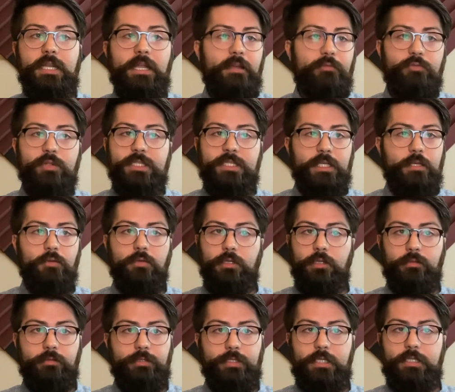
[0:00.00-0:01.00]
every single
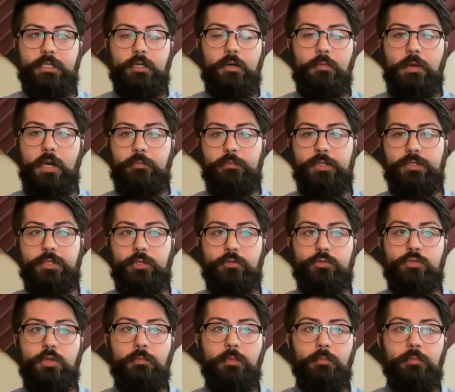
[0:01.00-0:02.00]
little detail about music or
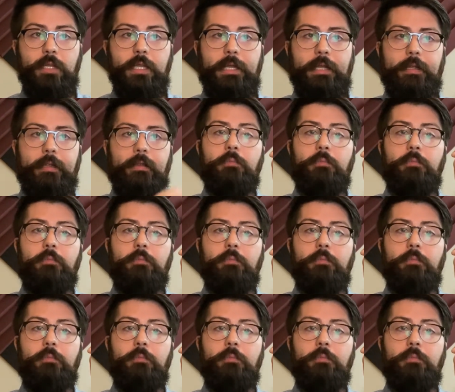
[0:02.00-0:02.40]
trumpet playing,